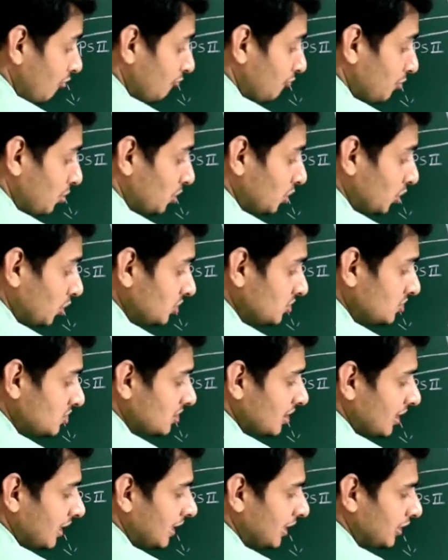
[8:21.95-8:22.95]

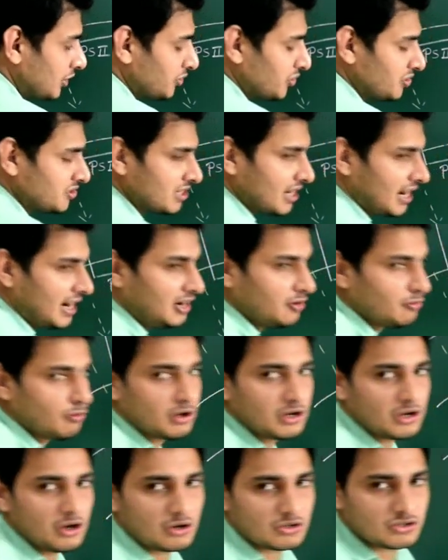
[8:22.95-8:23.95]
protons, electrons and
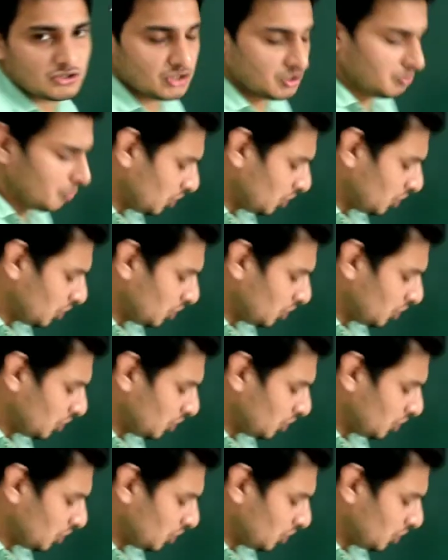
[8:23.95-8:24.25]
1 oxygen